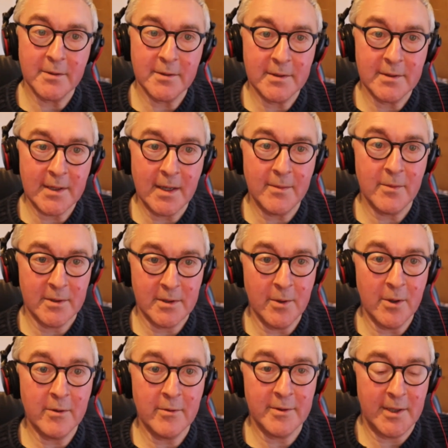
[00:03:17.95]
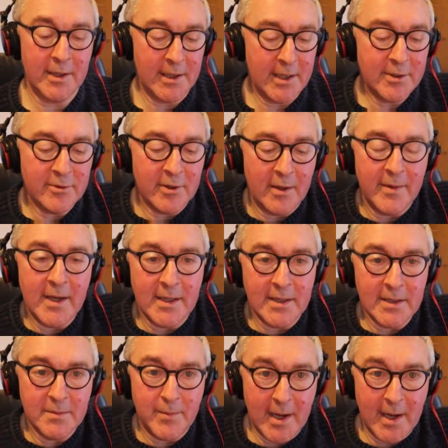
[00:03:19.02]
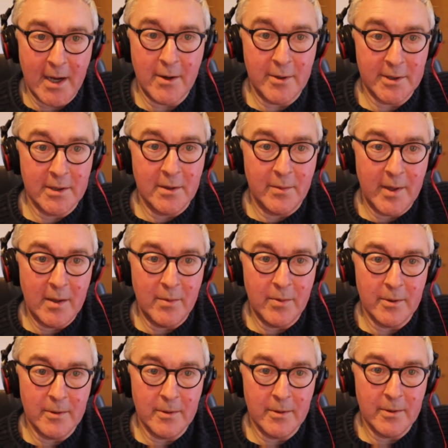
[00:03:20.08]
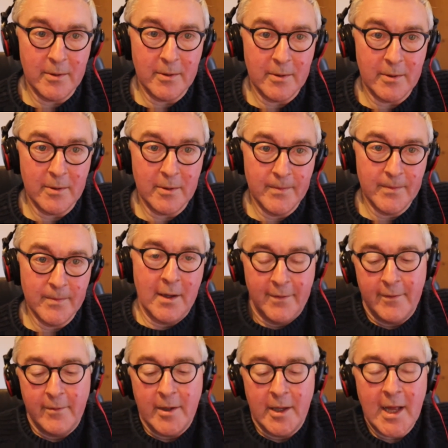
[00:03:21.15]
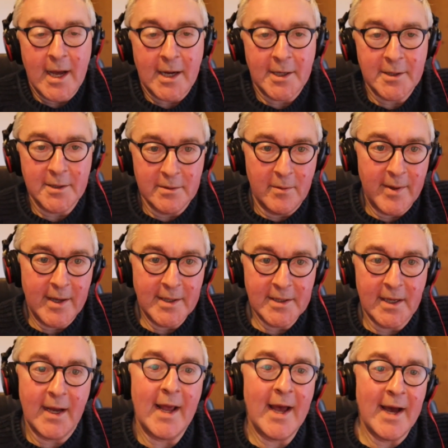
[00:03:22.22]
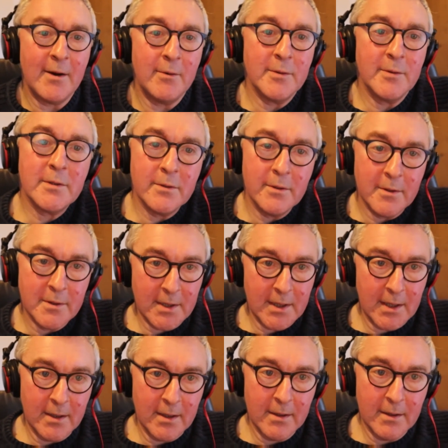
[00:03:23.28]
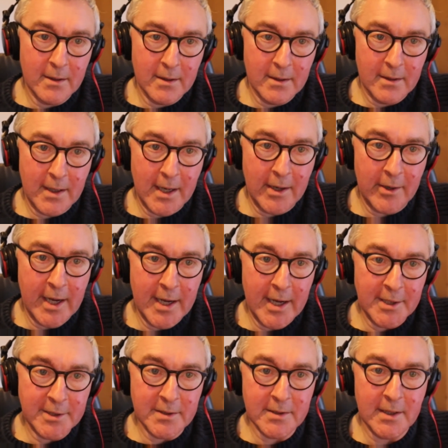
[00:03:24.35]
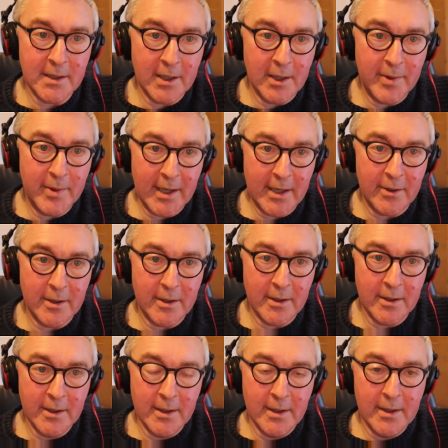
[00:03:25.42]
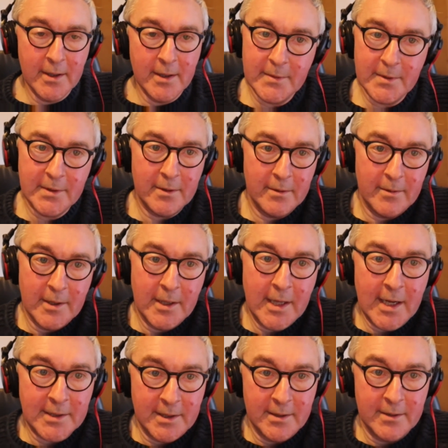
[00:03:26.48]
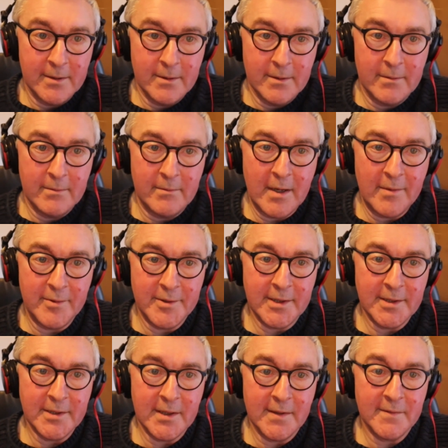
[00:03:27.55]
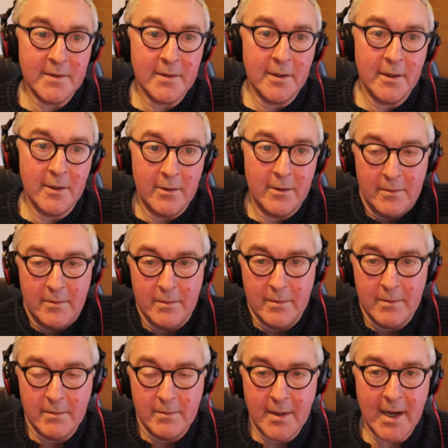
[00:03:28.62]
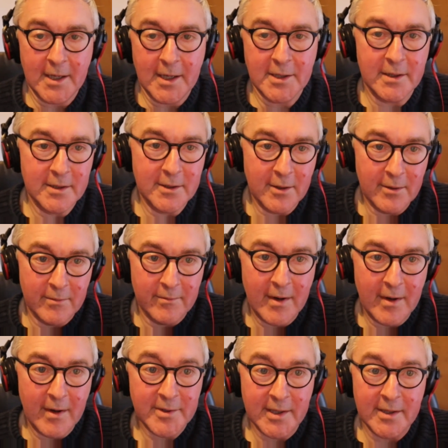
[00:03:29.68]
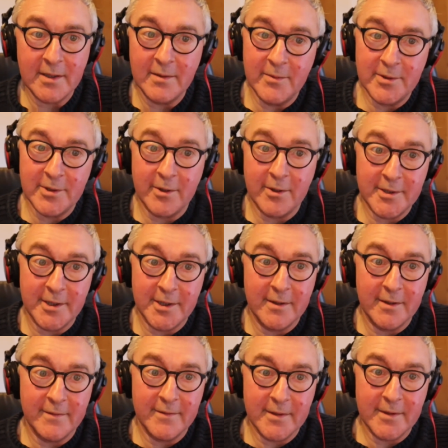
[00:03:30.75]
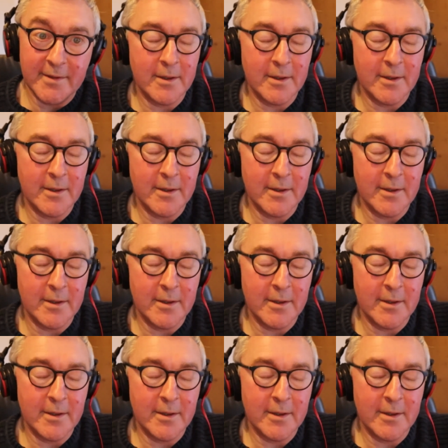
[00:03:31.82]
So dem- democracy literally means power to the people. And through elections, we're basically outsourcing our agency and our power to elected representatives who actually don't represent the majority of us.